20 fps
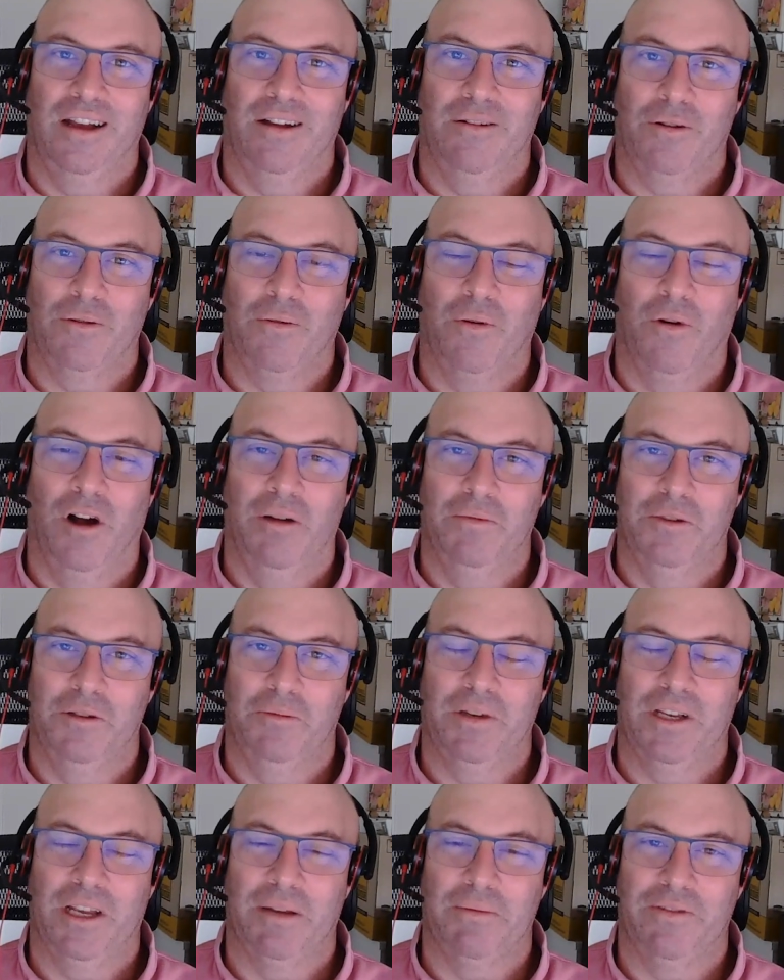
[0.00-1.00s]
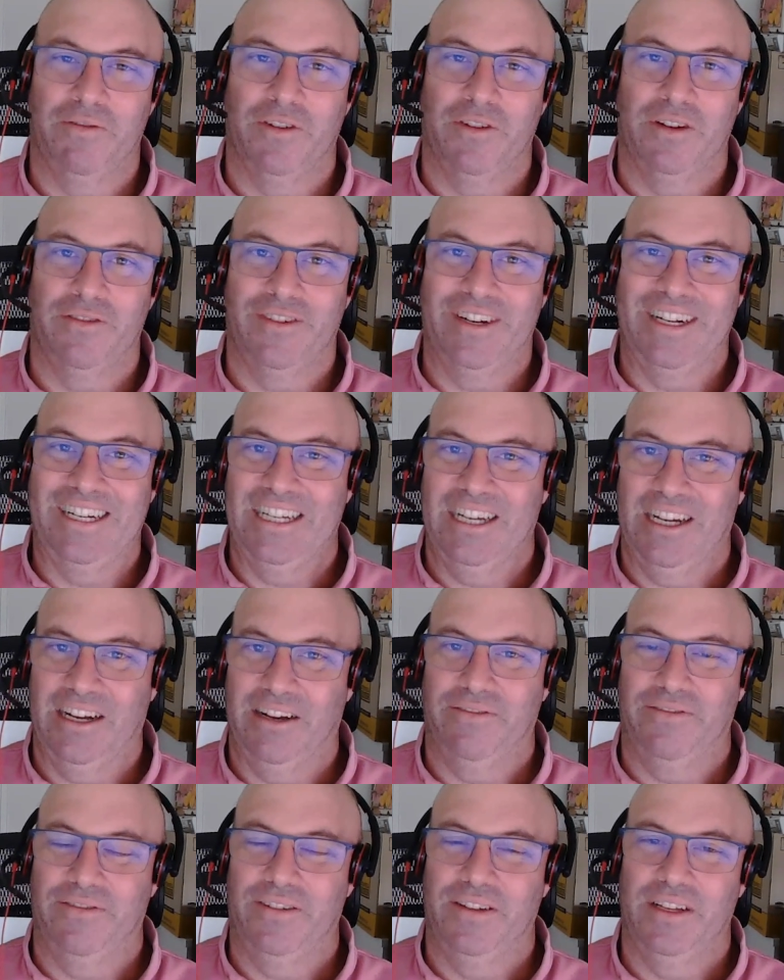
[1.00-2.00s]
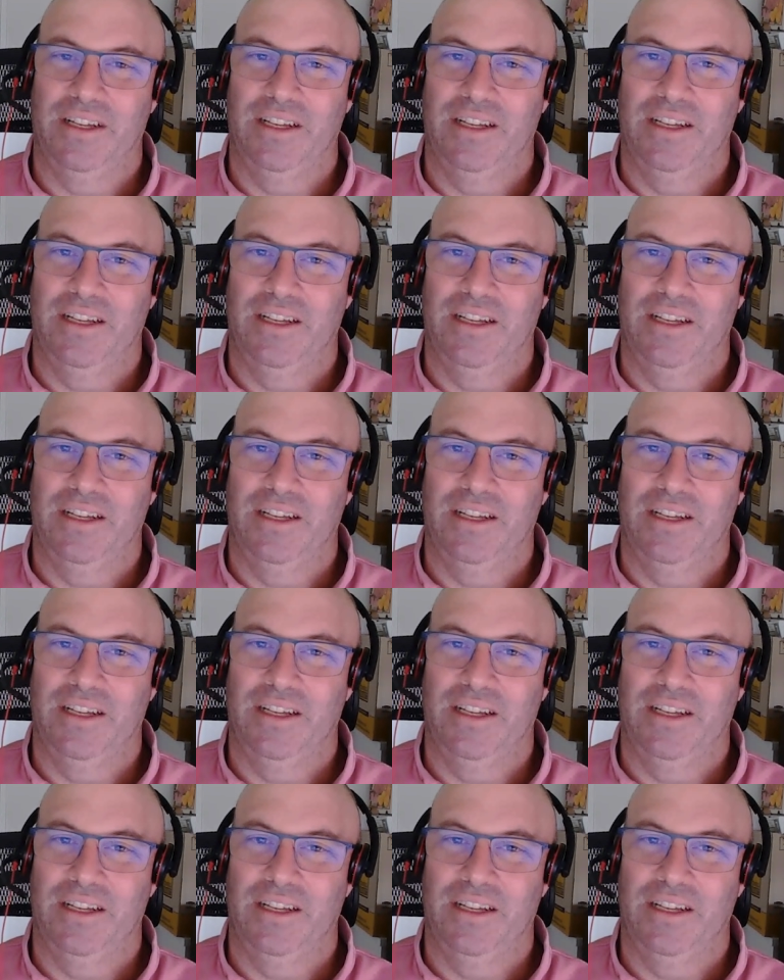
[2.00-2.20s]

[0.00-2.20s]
requirements becoming very, very tough.